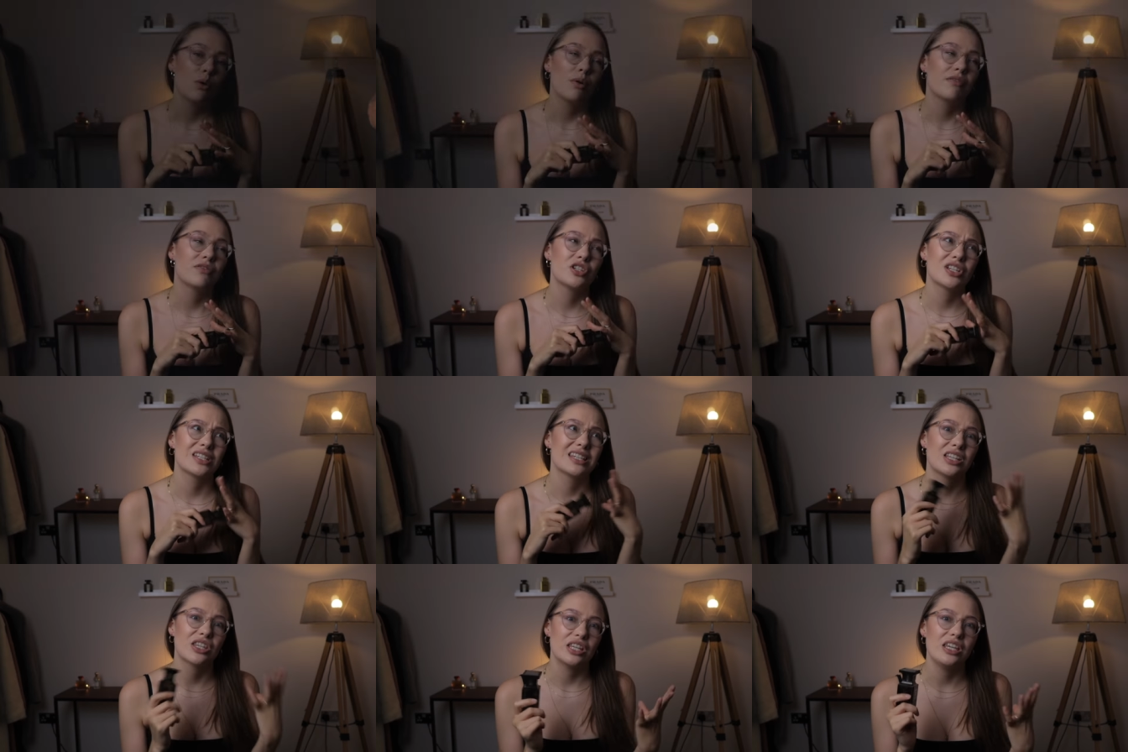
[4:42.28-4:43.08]
with
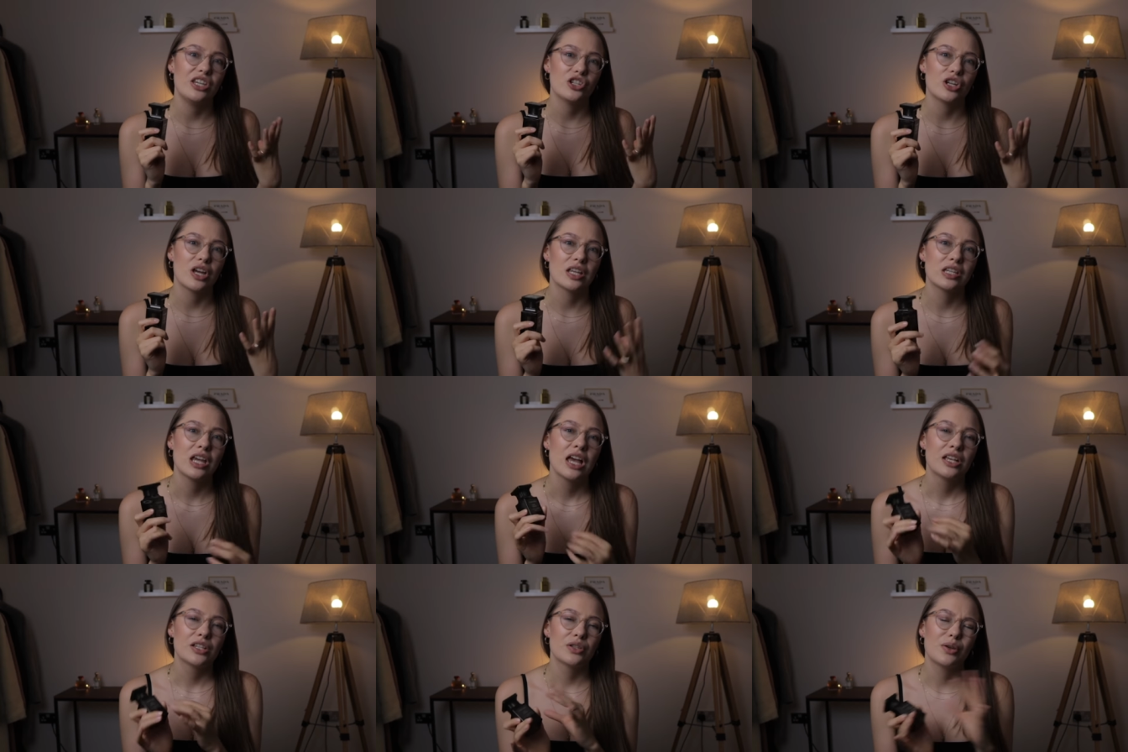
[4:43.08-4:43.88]
just a t-shirt.
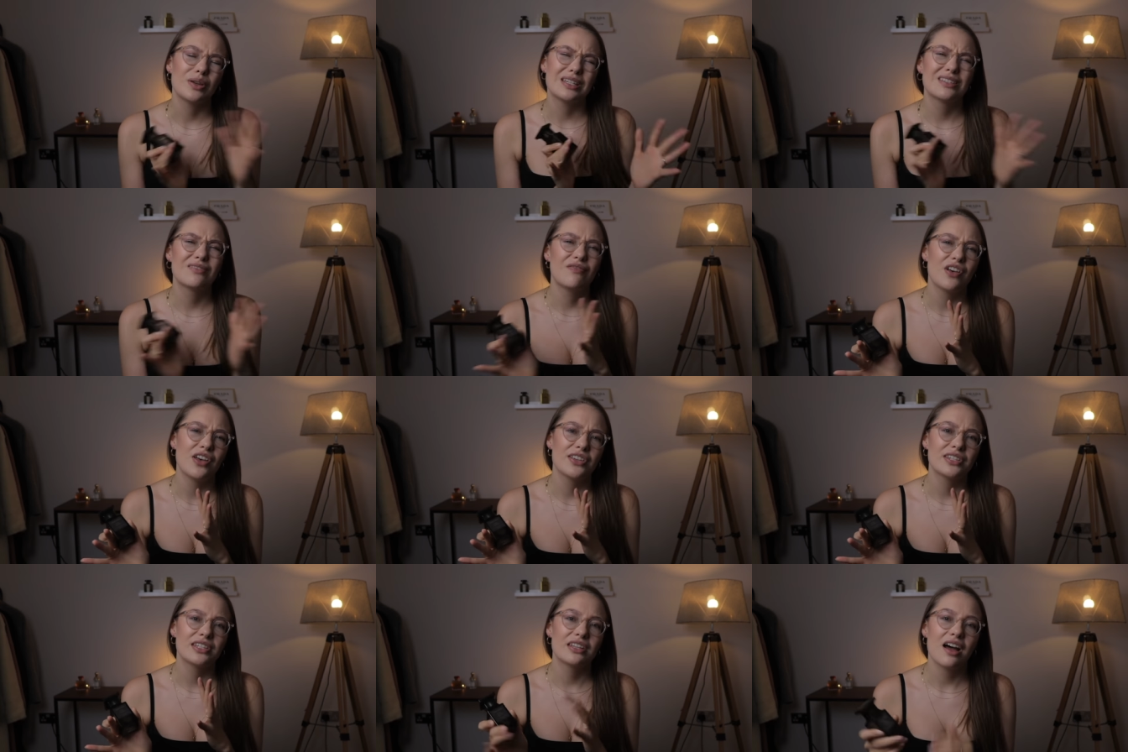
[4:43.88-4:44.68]
So it is
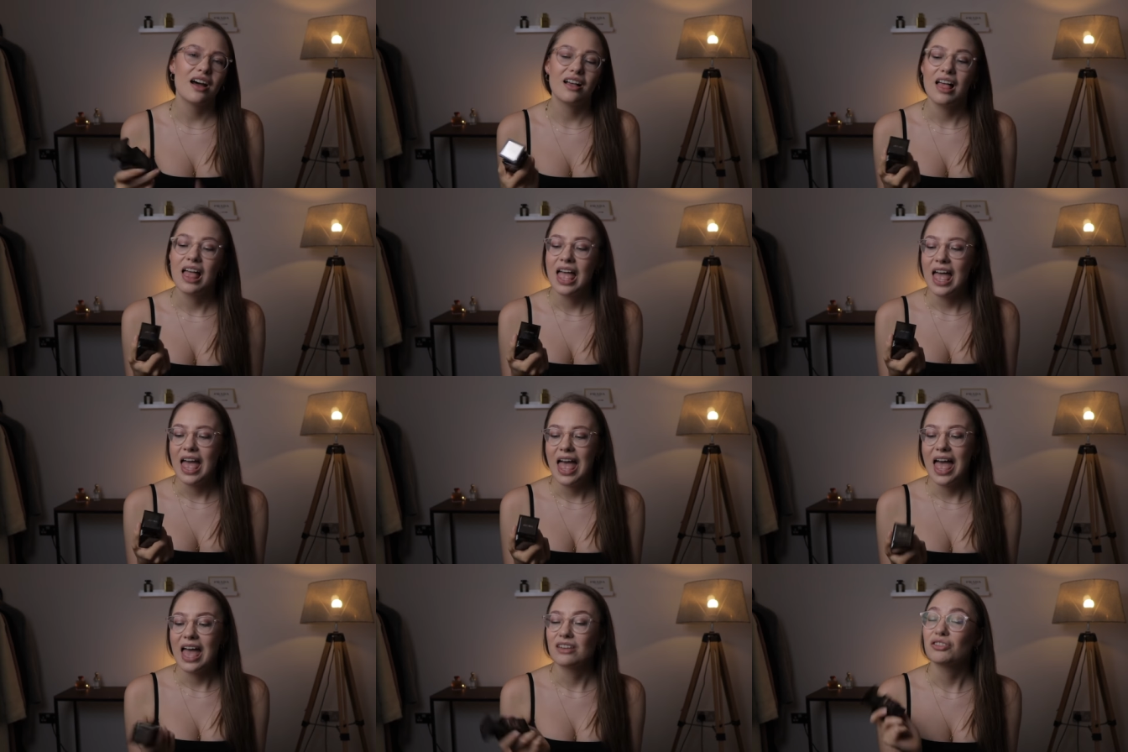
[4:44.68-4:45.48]
versatile
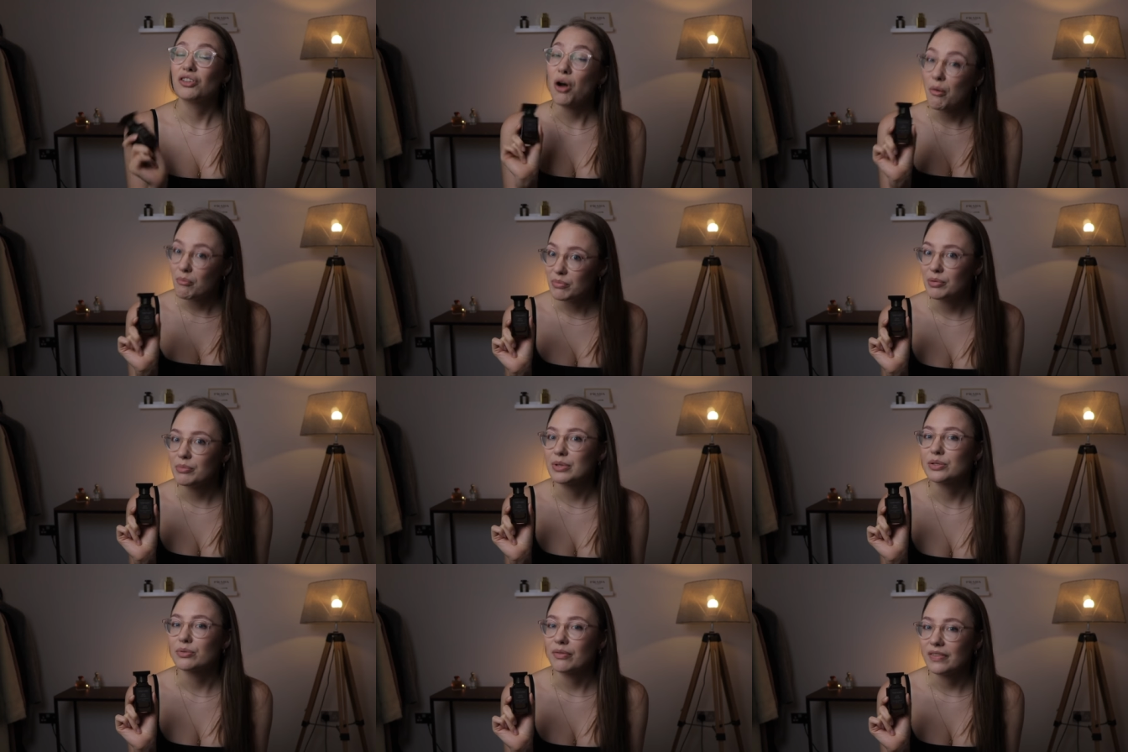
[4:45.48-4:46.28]
and
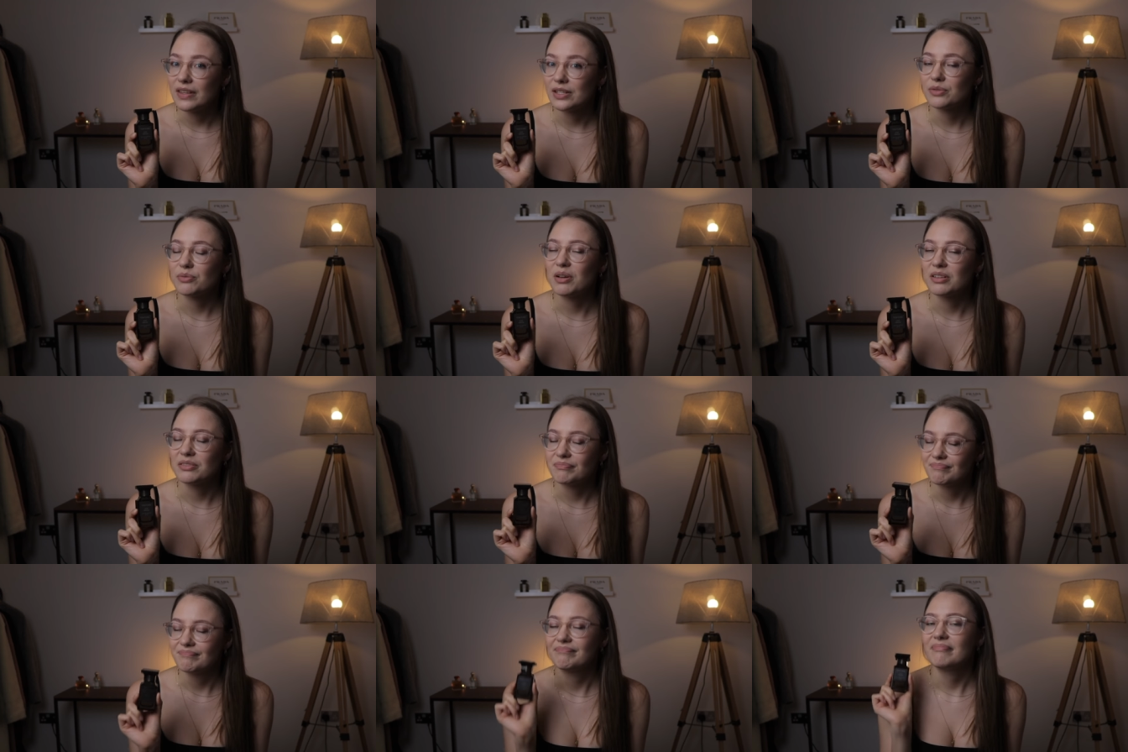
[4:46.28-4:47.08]
compliments with this
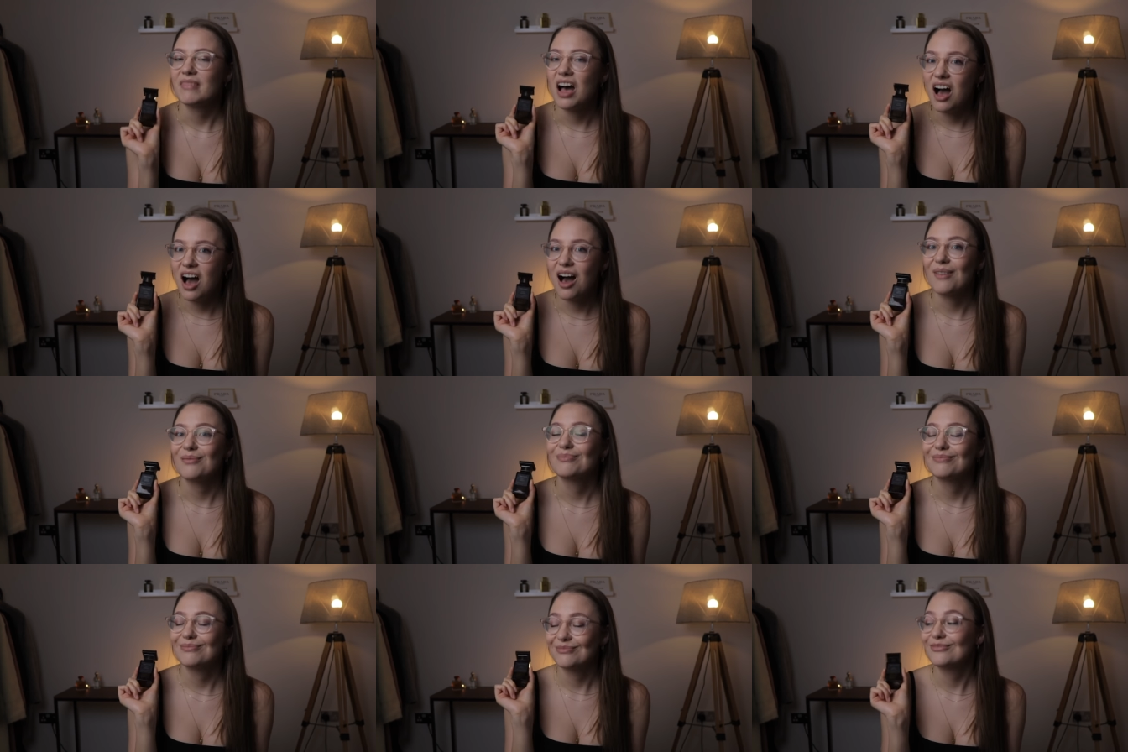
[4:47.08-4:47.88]
one are
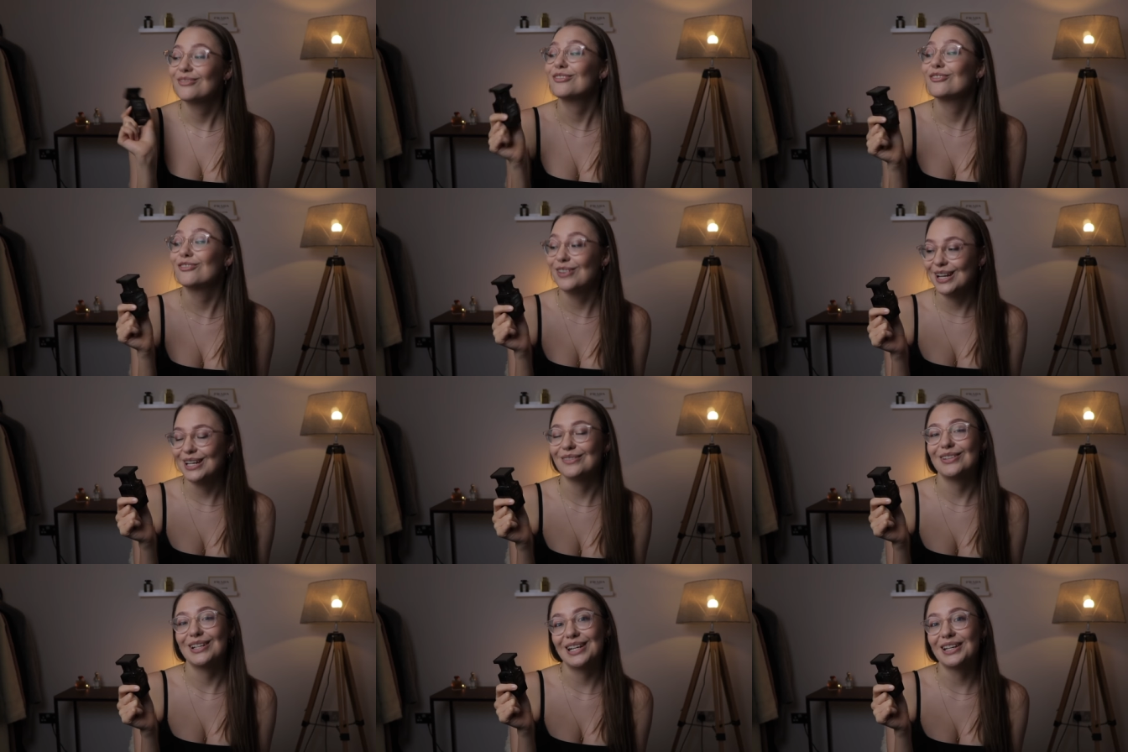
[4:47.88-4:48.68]

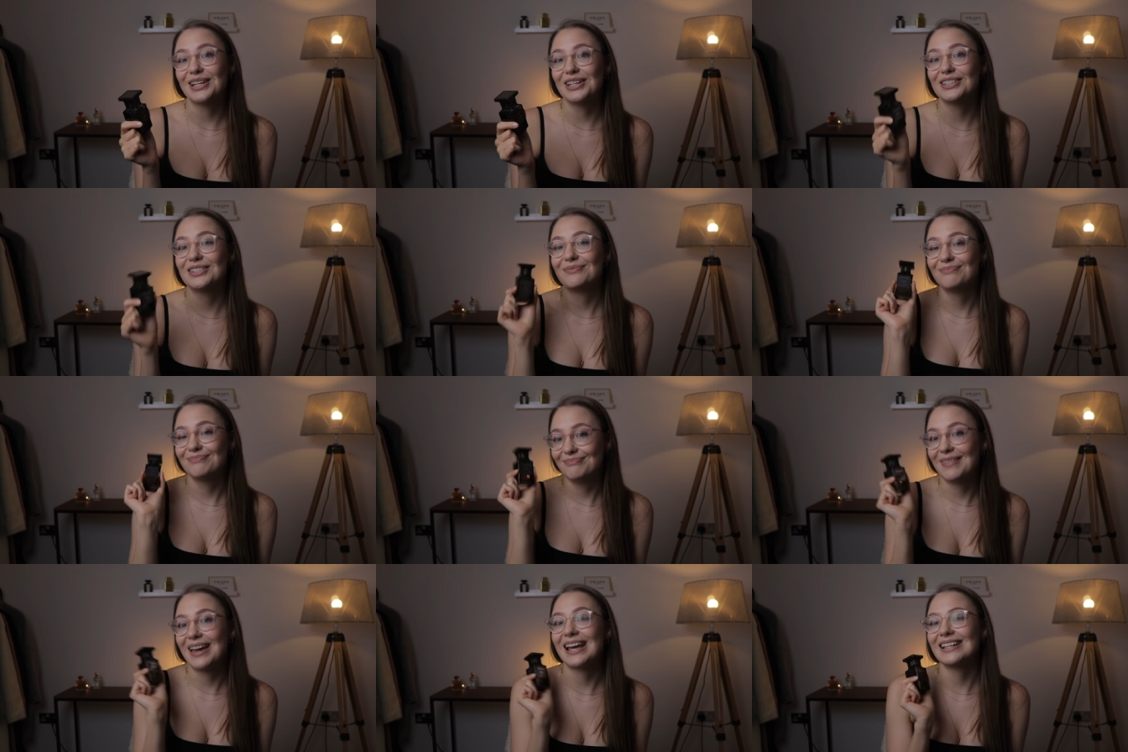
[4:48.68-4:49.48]
really, really good,
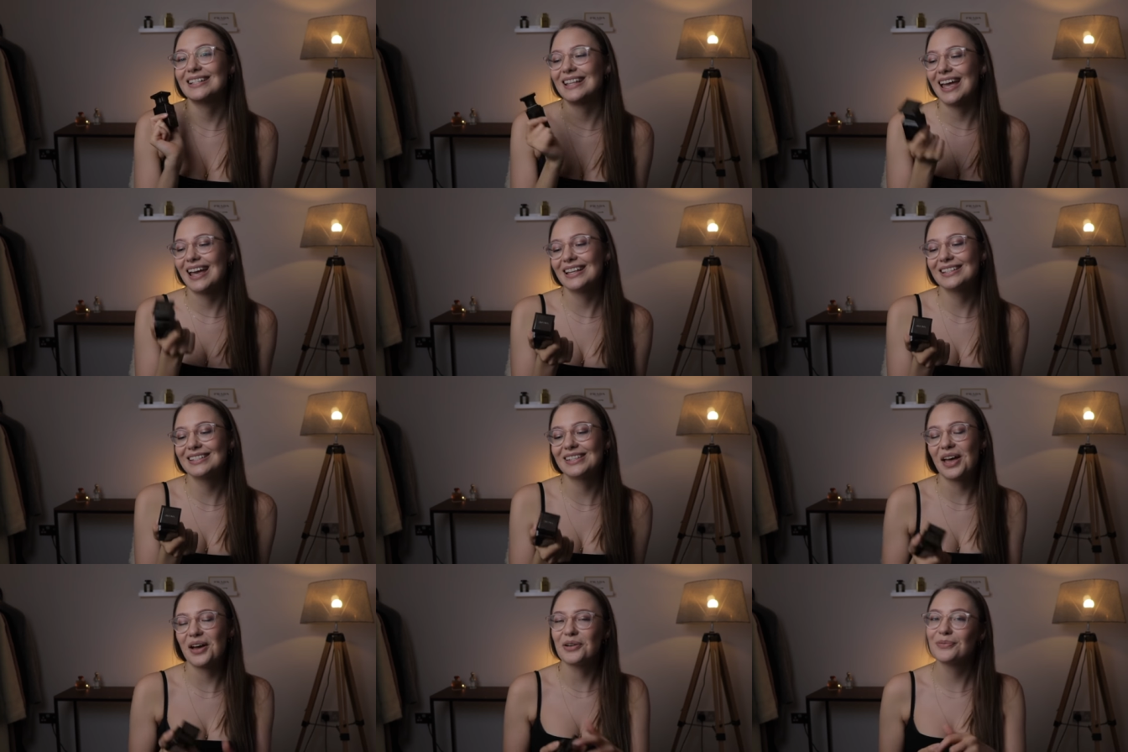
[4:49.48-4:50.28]
may I say.
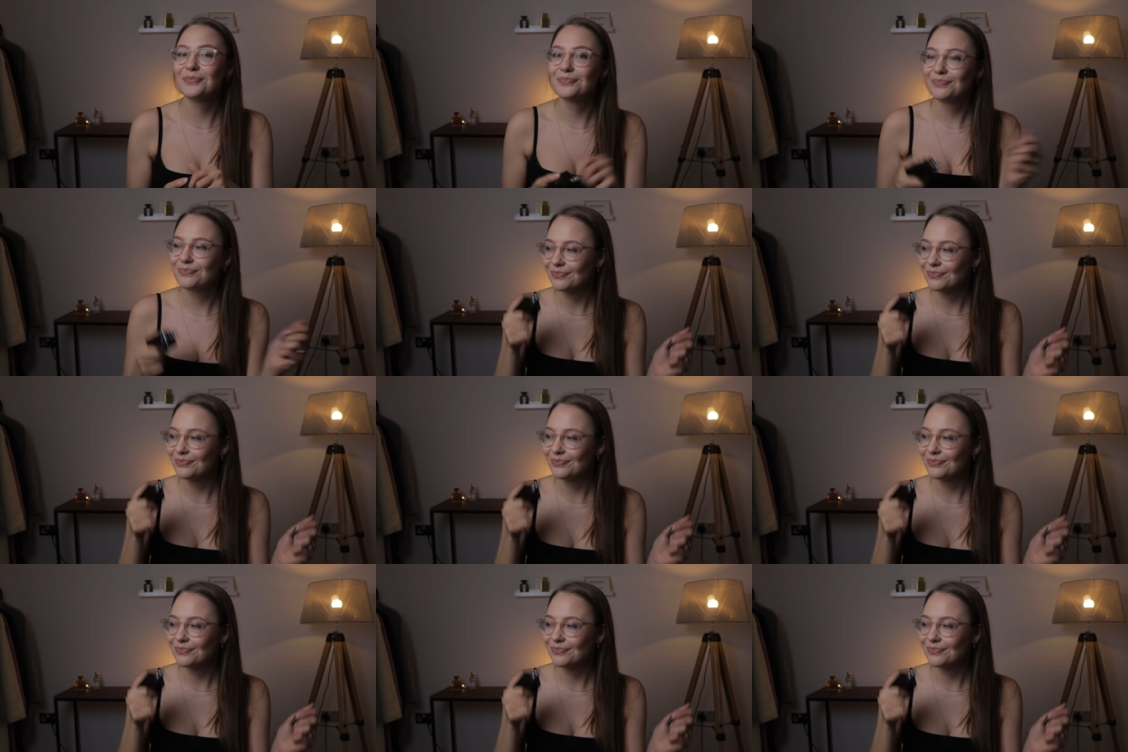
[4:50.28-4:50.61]
So